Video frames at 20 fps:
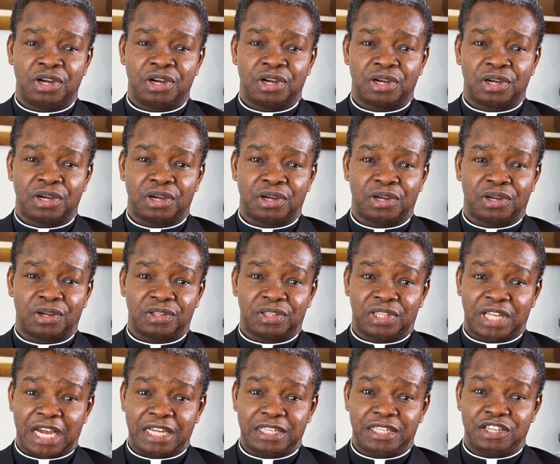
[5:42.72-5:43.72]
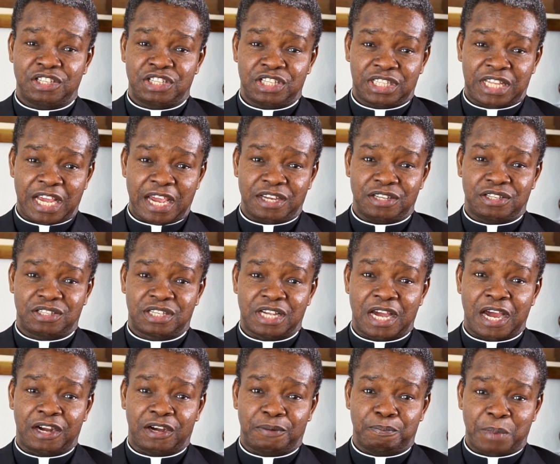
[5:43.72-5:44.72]
that the states
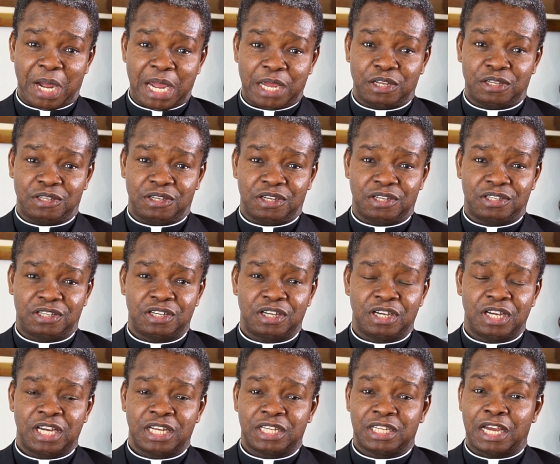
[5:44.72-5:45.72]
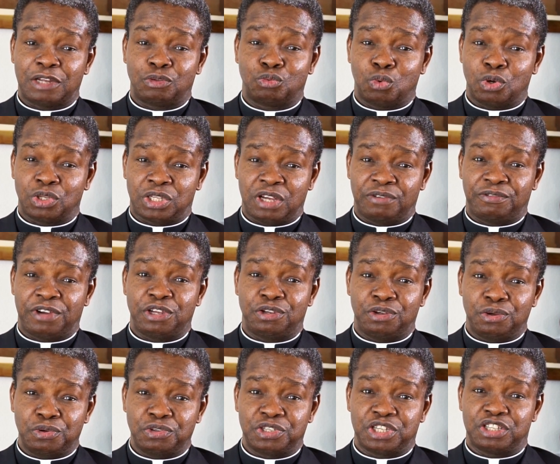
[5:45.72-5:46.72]
are reminded that whatever
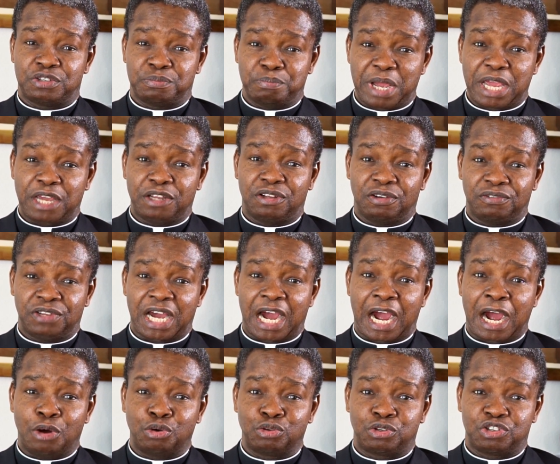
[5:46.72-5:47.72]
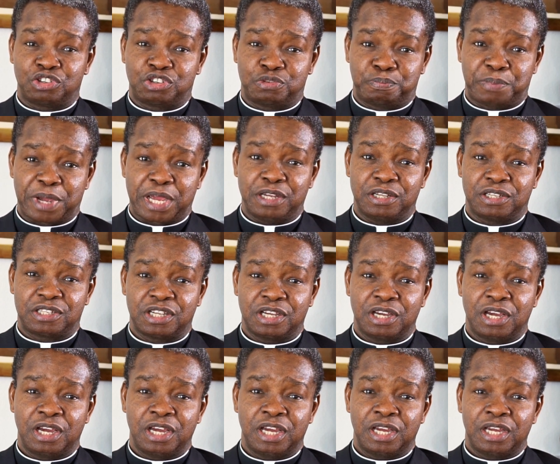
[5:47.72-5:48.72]
use is made of the outer space
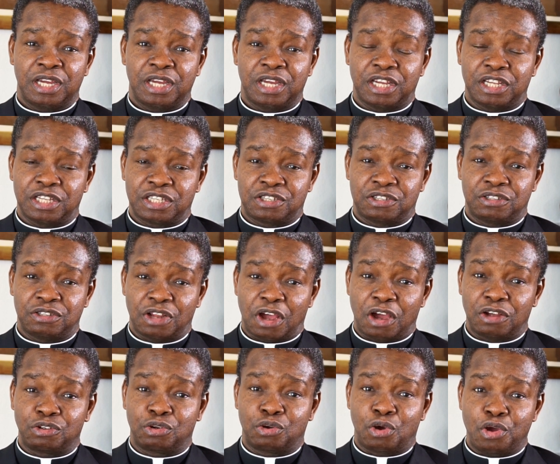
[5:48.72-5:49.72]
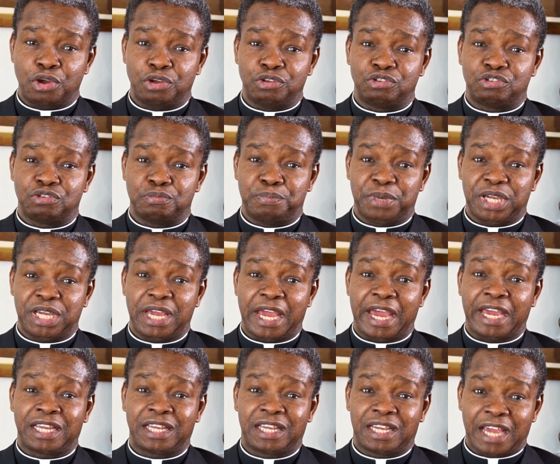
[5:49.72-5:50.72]
is not going to be
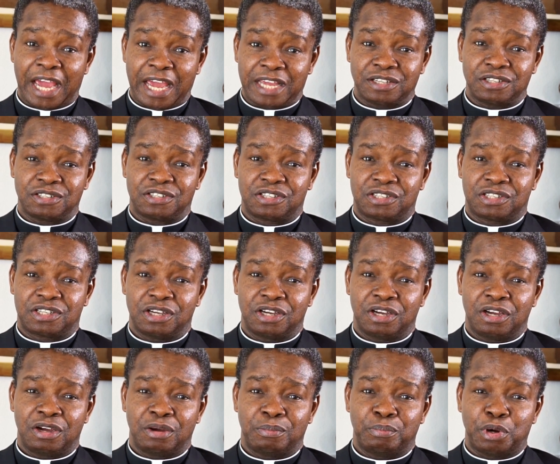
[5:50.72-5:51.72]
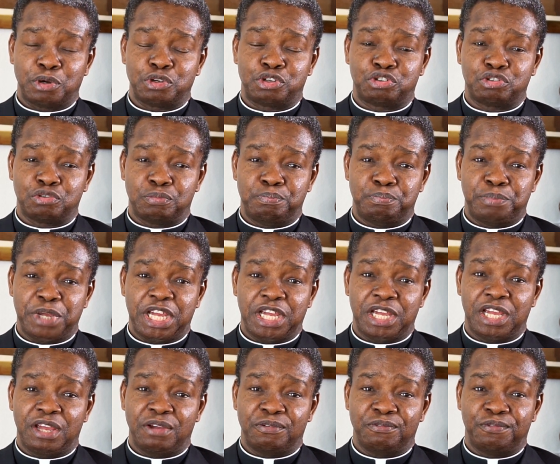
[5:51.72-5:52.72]
against, but should
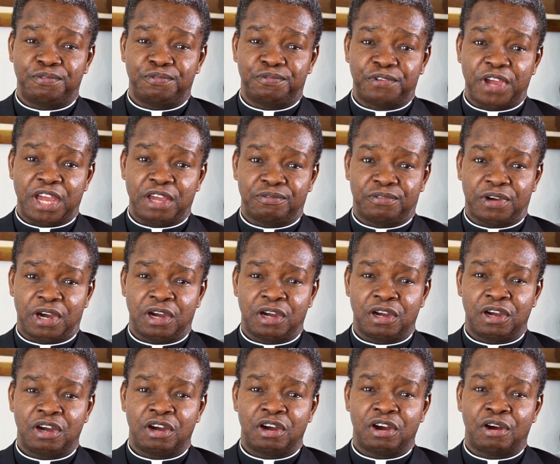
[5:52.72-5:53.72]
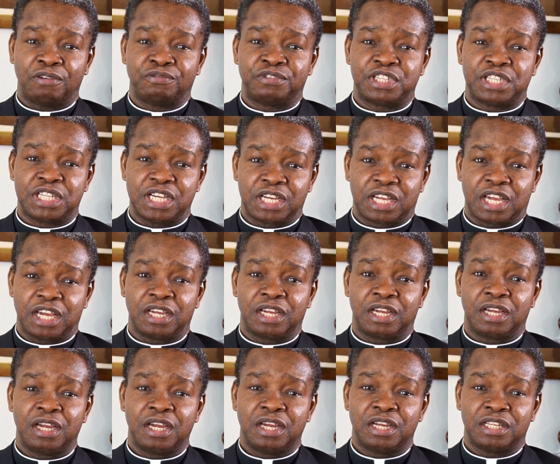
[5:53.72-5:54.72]
be in favor of
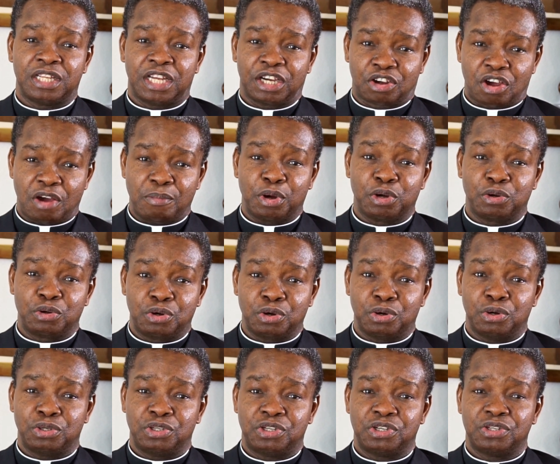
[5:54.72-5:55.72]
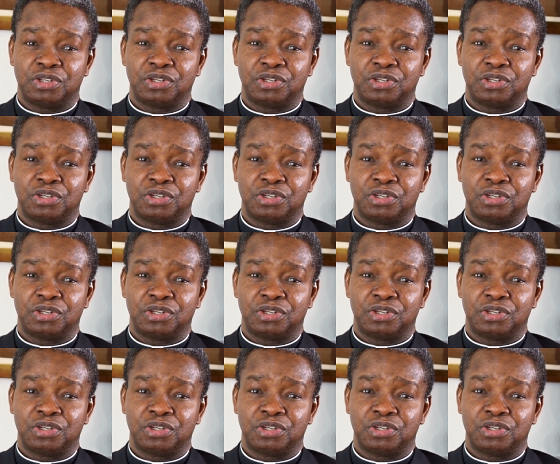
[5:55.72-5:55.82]
seeking the common good.